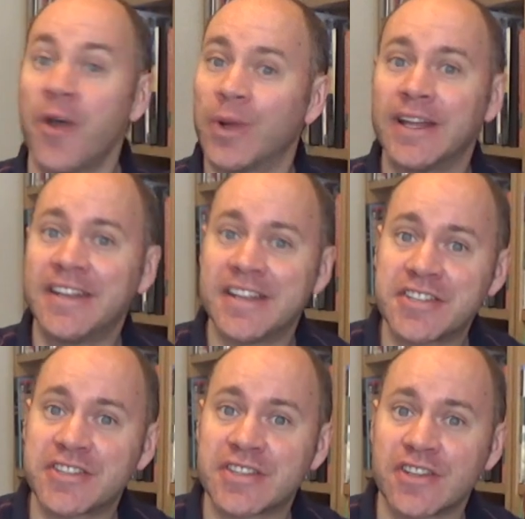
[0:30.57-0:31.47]
Well, in
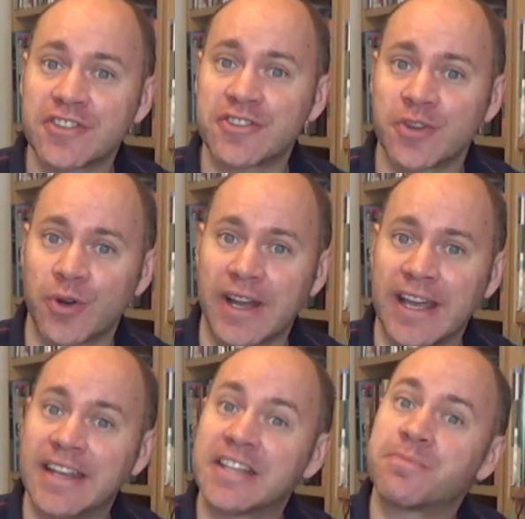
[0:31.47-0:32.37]
this story,
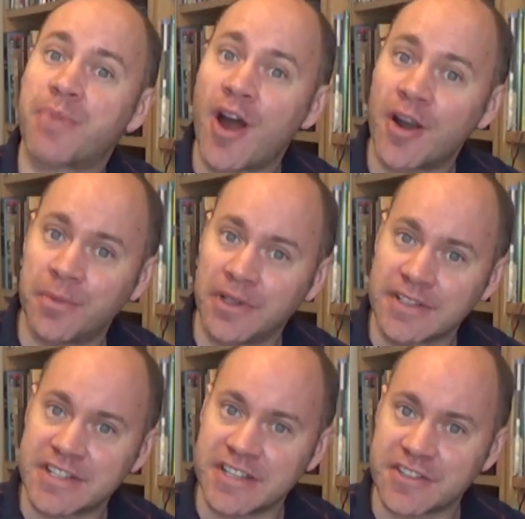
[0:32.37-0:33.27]
in this parable
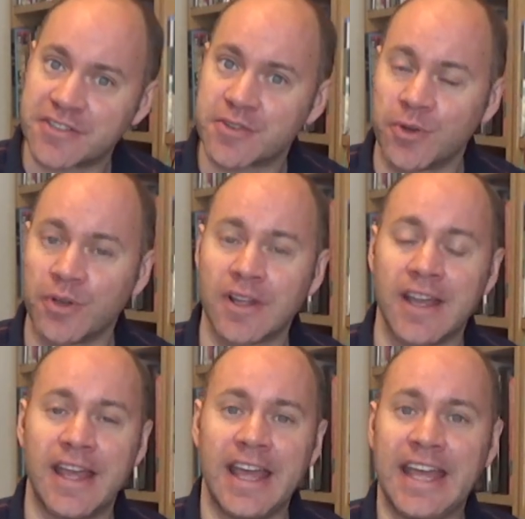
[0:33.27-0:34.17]
that Jesus told,
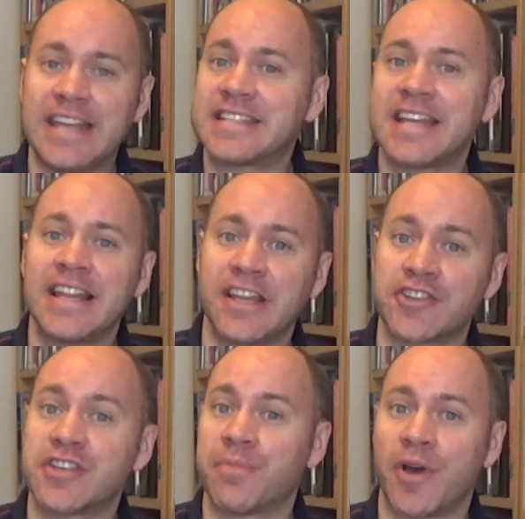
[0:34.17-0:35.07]
he's telling
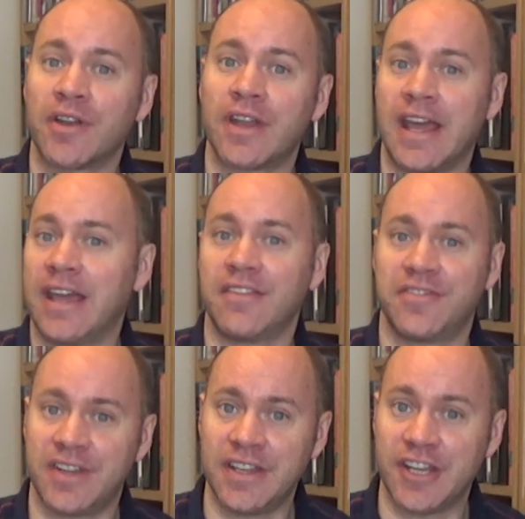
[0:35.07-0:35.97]
us about a
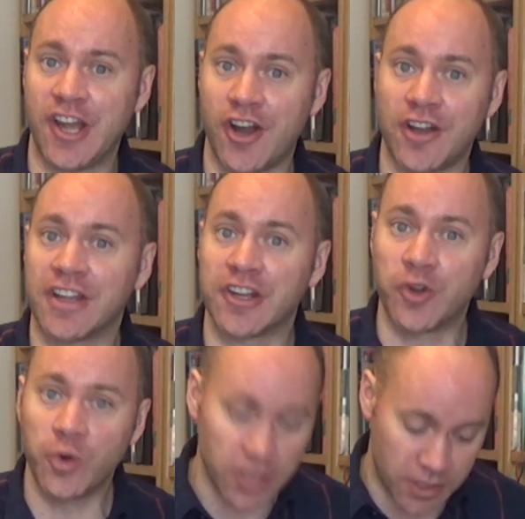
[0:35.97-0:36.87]
vineyard and an
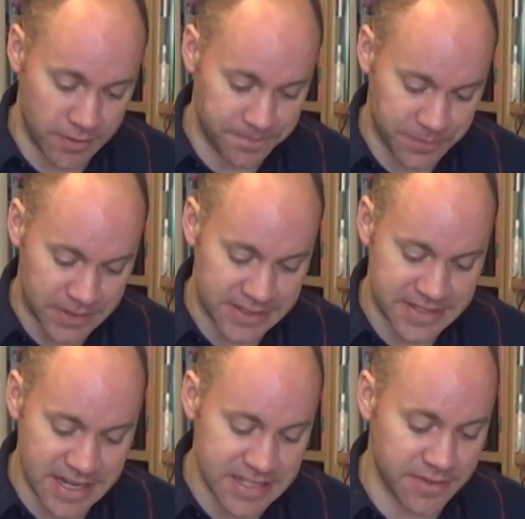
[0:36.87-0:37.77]
owner. It
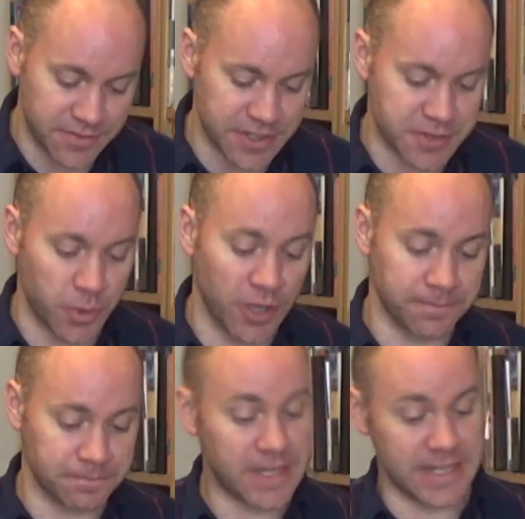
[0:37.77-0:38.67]
says in verse
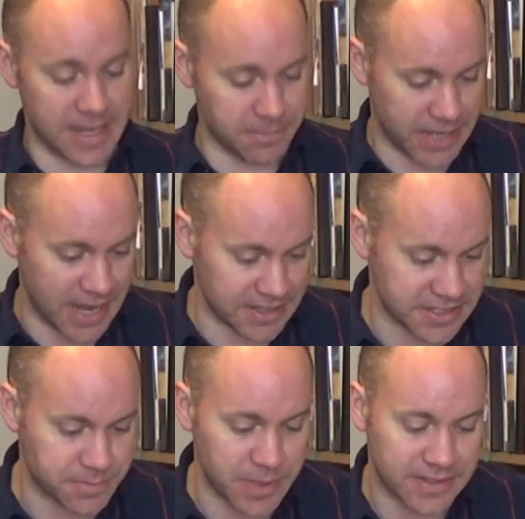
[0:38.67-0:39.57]
1, he then began to
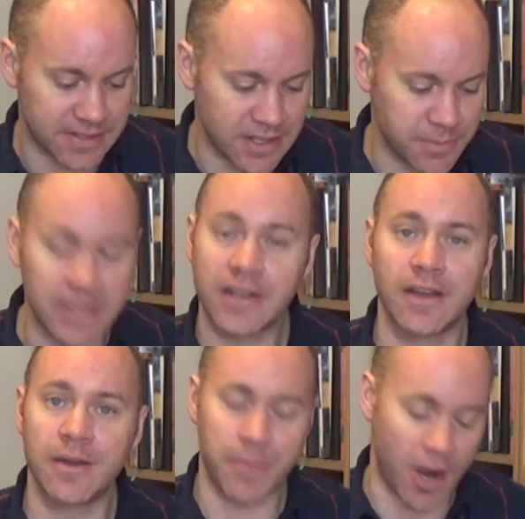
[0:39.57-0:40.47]
speak to them in
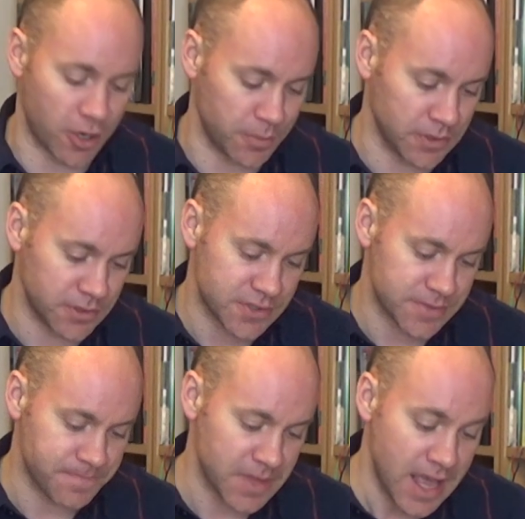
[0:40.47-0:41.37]

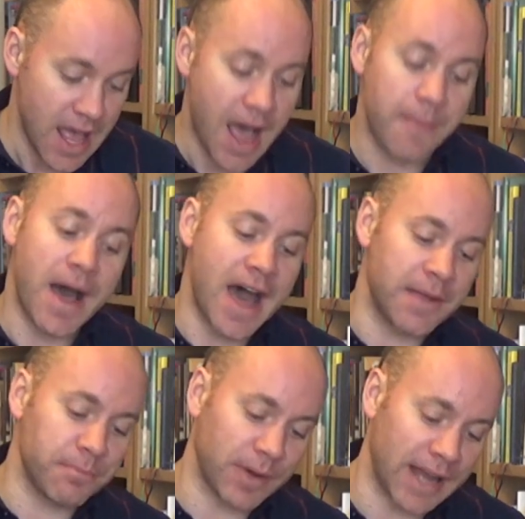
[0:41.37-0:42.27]
parables. A
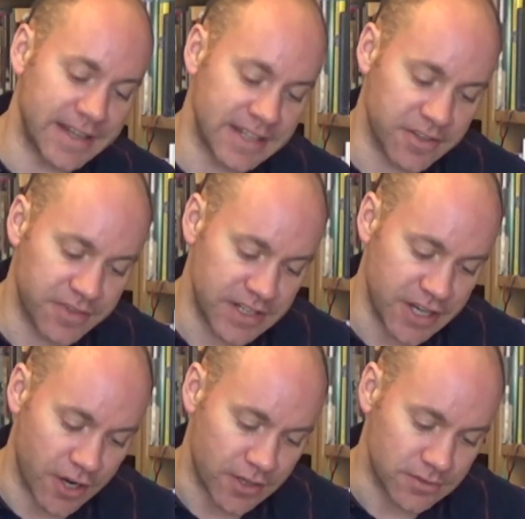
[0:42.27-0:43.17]
man planted a
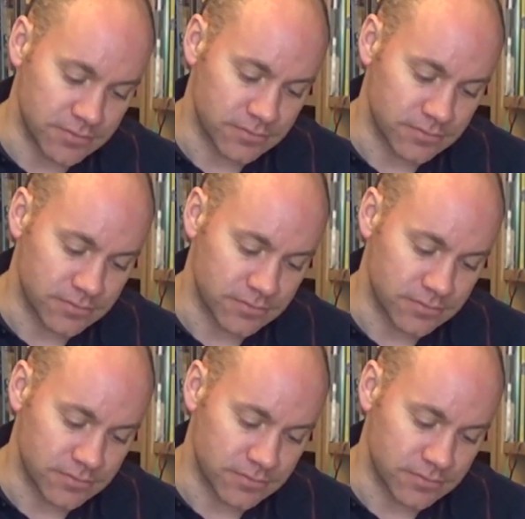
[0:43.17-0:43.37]
vineyard.